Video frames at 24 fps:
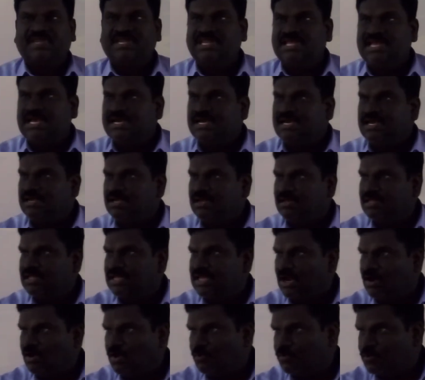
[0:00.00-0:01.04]
The egg,
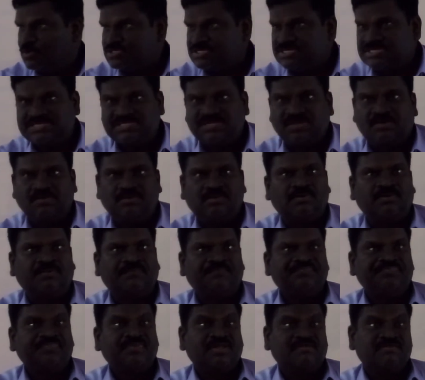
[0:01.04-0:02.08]
yellow portion is there, no?
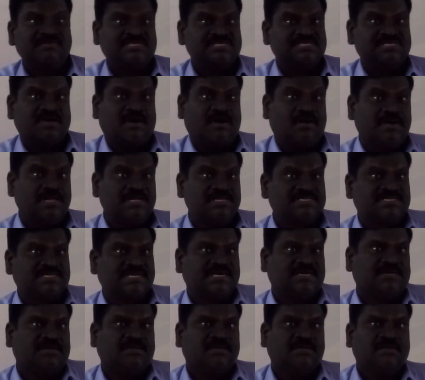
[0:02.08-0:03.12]
Which is hard
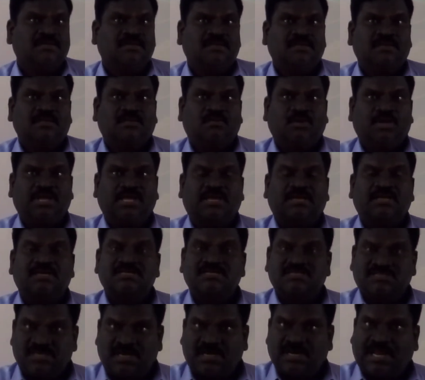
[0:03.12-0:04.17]
inside. Okay,
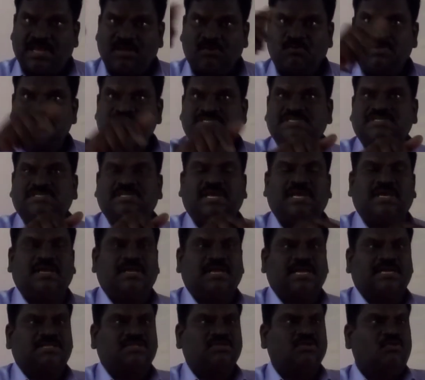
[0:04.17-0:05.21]
so likewise,
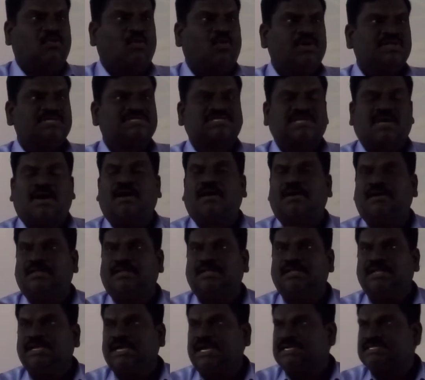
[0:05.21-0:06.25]
the earth core is
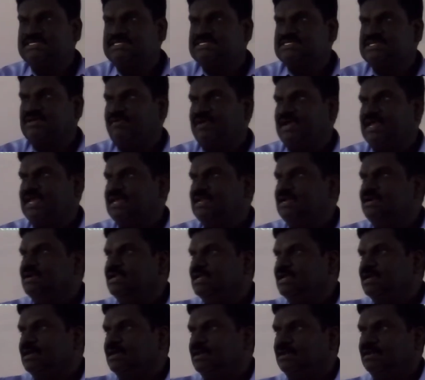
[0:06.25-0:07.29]
hard, consists of iron and
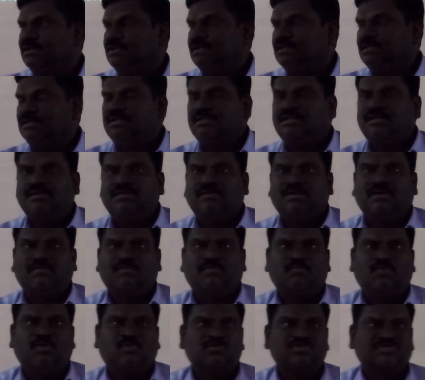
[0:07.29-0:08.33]
nickel,
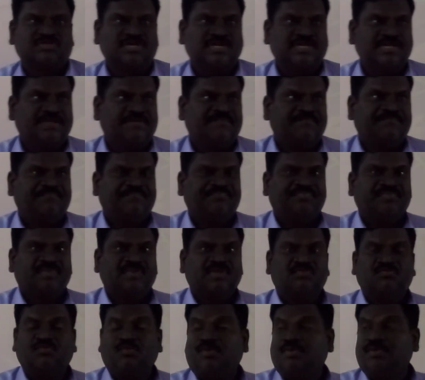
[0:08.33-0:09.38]
mostly.
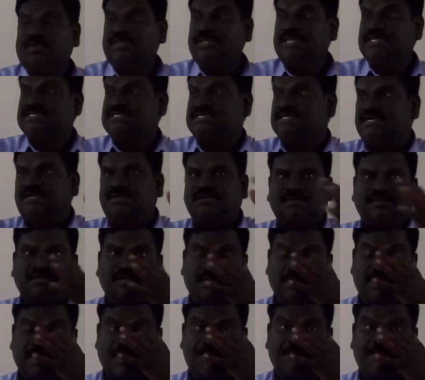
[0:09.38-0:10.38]
So they